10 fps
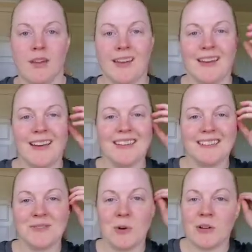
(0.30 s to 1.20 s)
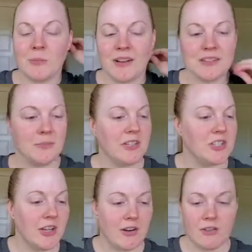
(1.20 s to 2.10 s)
Hey guys, welcome back to my
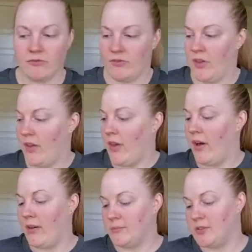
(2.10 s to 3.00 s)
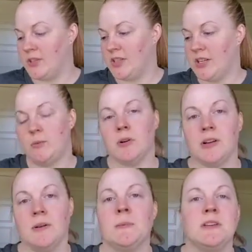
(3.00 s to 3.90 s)
channel. So today we're
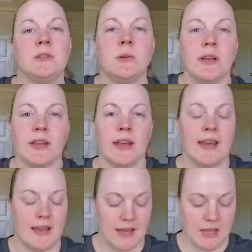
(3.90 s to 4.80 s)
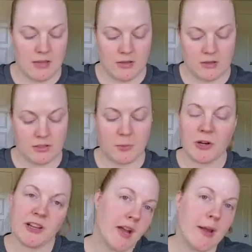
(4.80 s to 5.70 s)
going to be doing a
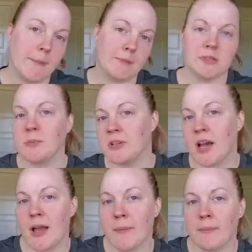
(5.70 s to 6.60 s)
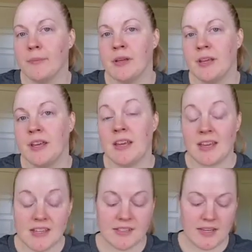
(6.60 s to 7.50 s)
springtime, summertime,
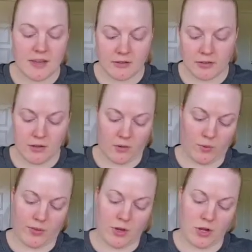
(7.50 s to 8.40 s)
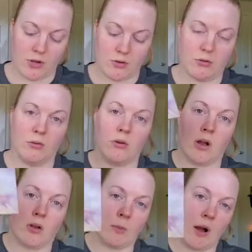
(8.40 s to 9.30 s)
easy look with the new
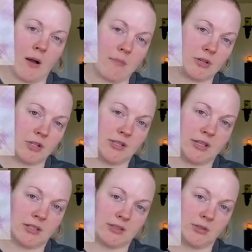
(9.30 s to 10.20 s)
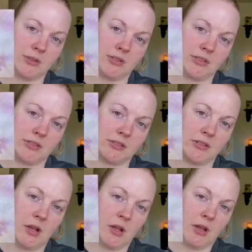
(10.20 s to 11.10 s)
Colourpop She's Got Solstice
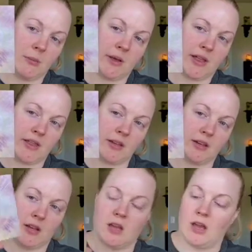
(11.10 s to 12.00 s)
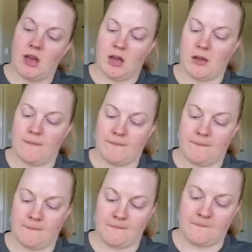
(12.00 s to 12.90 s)
palette. Let
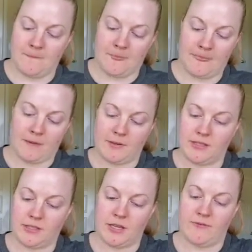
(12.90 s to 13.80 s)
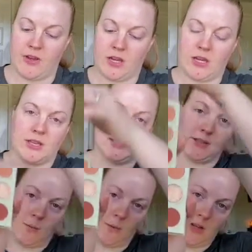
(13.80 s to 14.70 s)
me see if I can get this
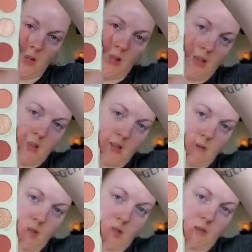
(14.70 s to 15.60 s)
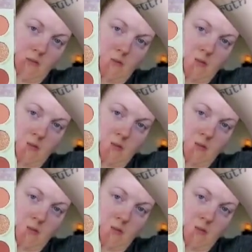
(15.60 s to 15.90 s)
open. There we go.